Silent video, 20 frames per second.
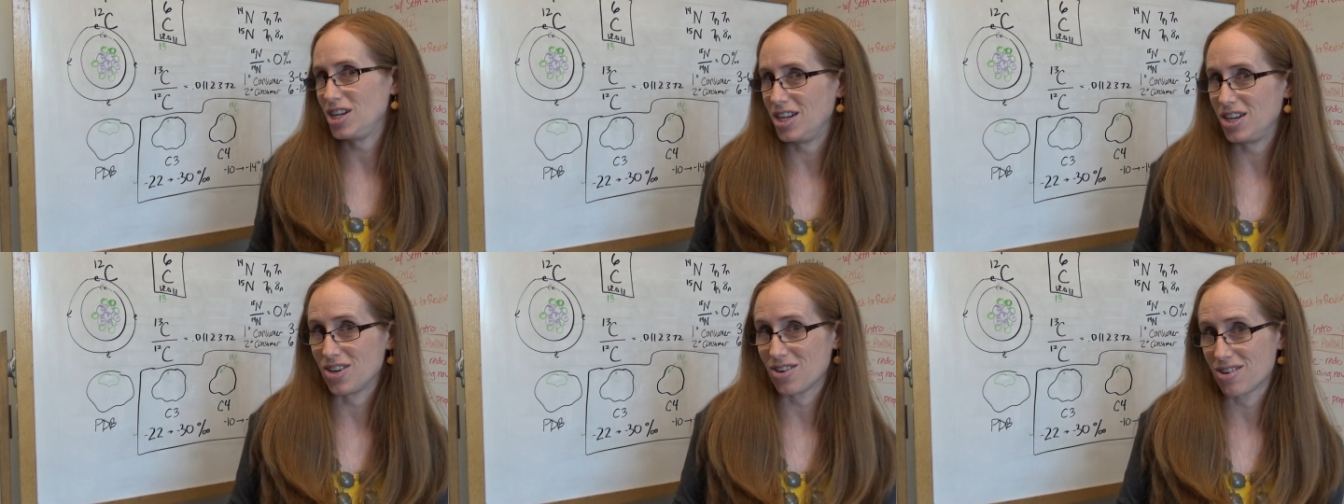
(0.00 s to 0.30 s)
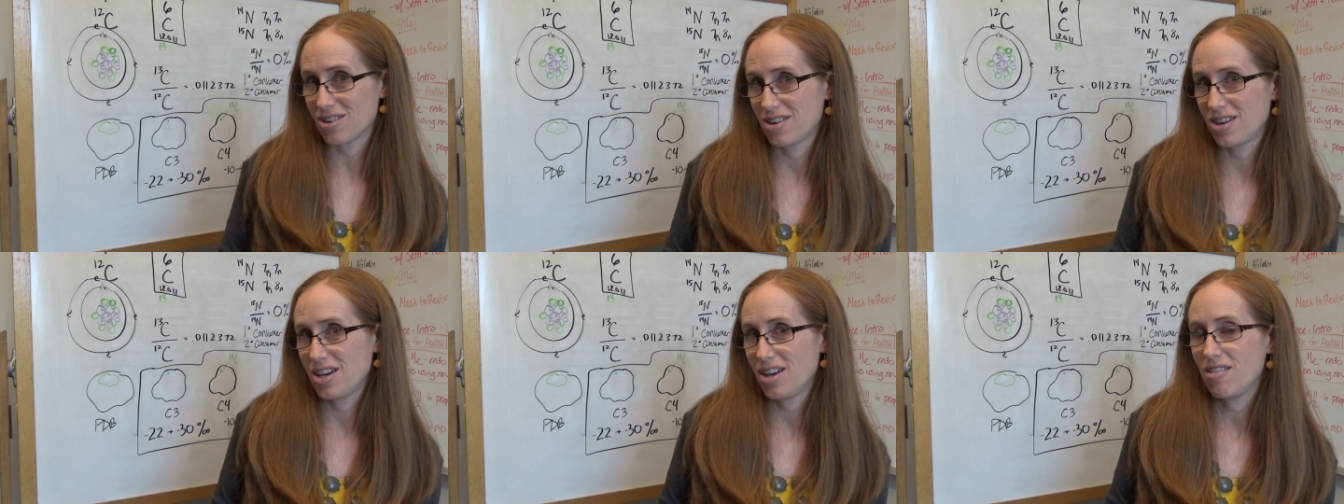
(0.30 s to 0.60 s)

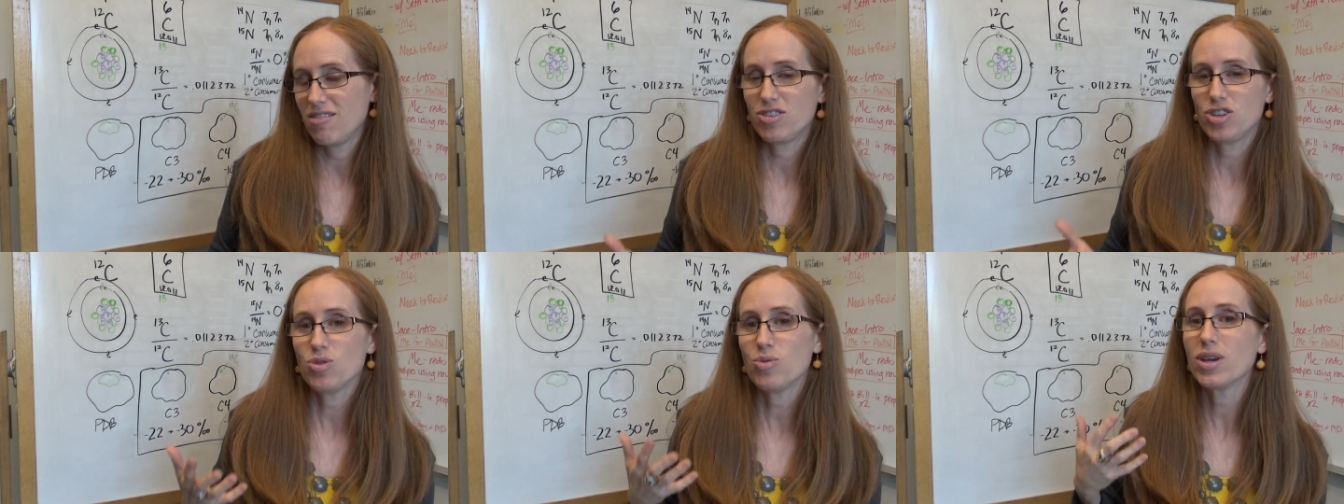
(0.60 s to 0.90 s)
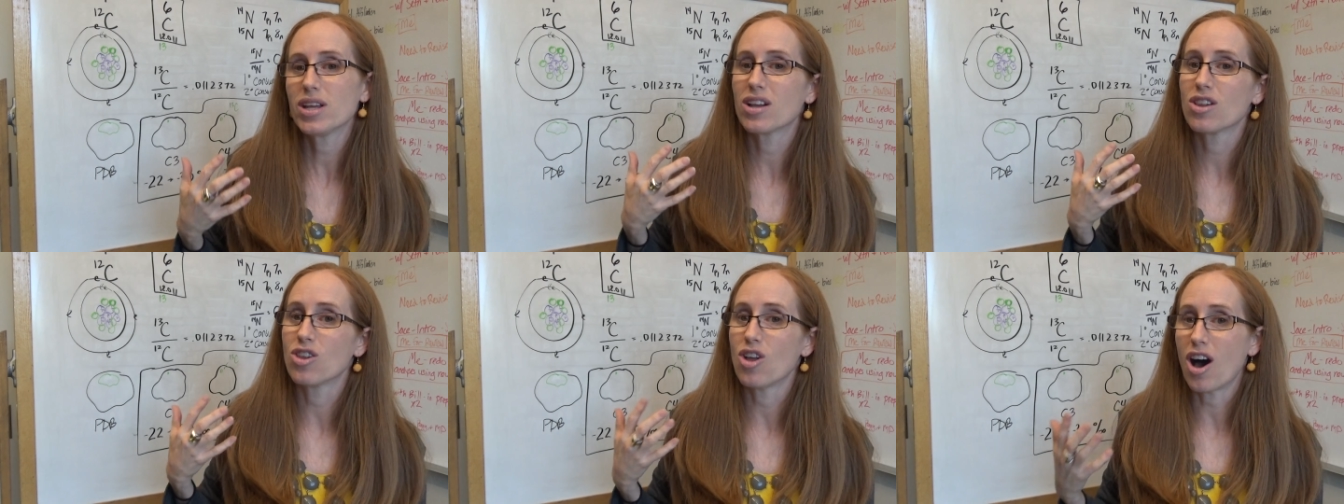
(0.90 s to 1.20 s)
eater. If you
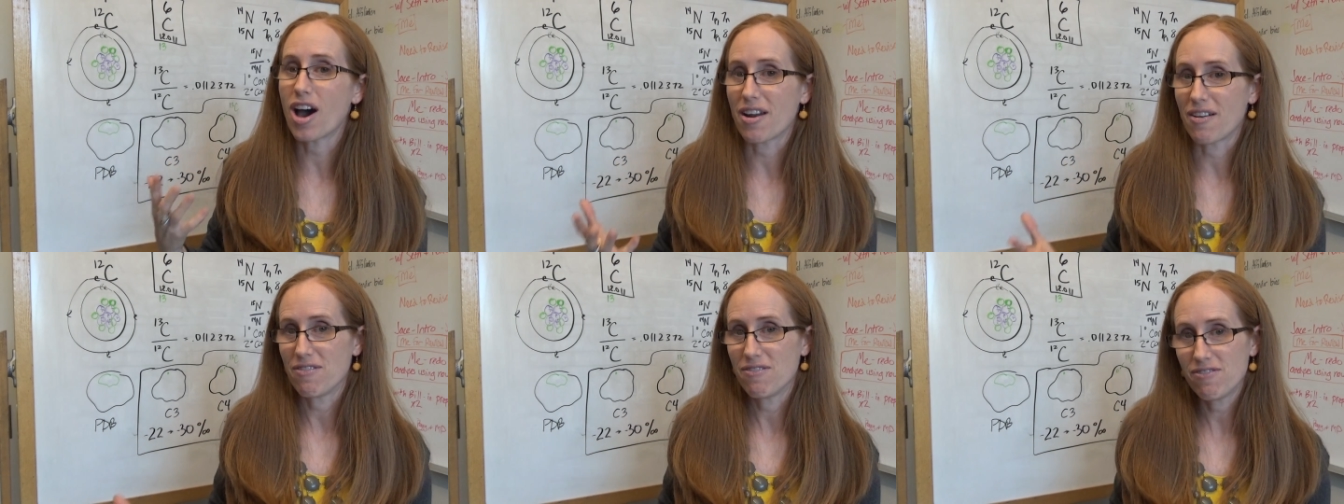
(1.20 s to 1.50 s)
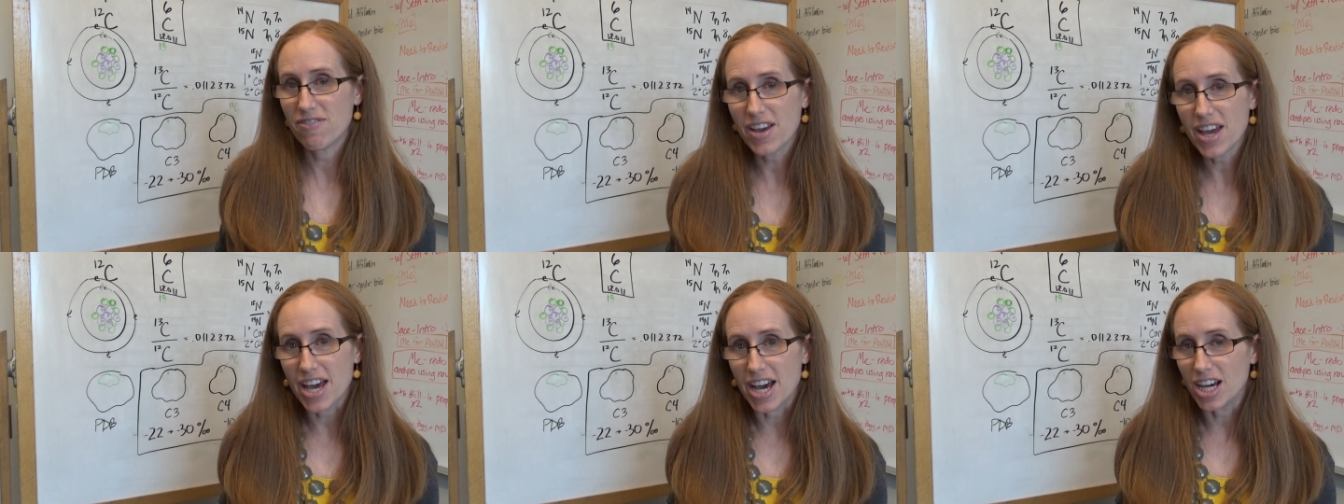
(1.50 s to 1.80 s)
eat a lot of
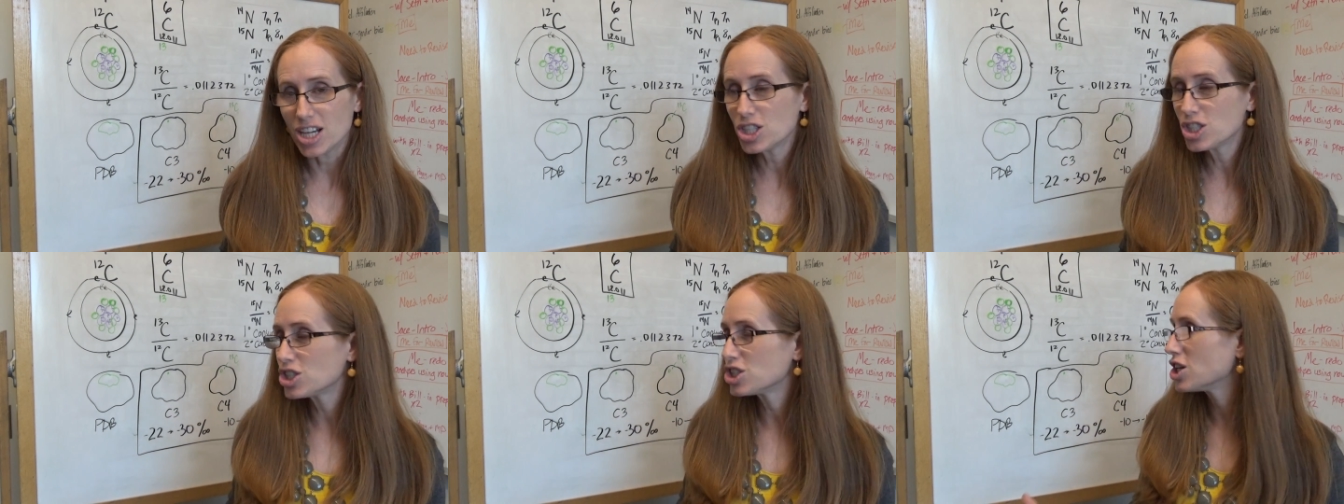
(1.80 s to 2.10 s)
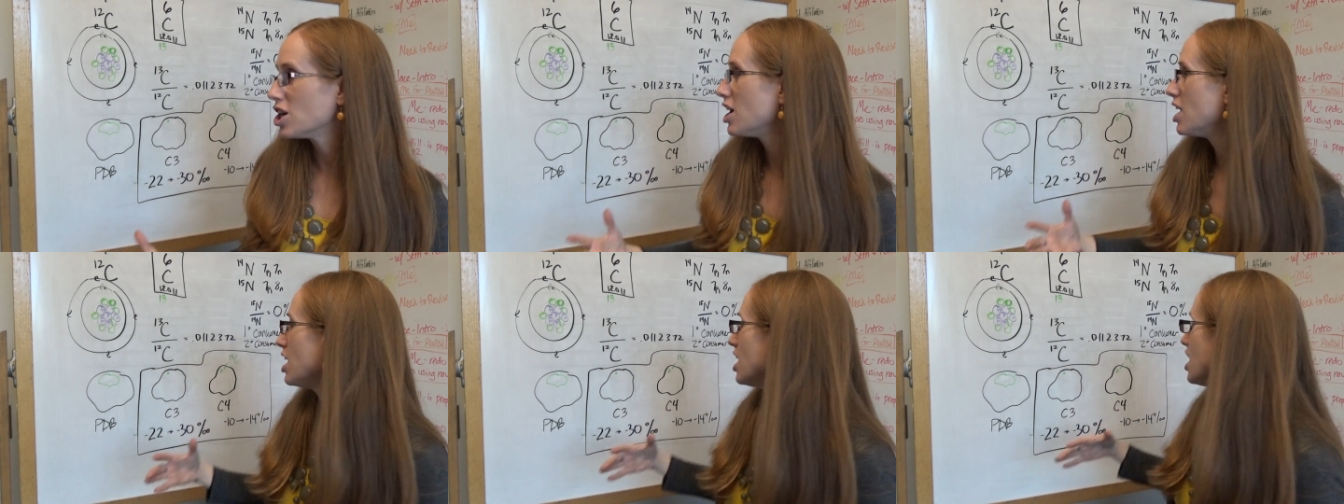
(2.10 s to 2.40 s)
fish,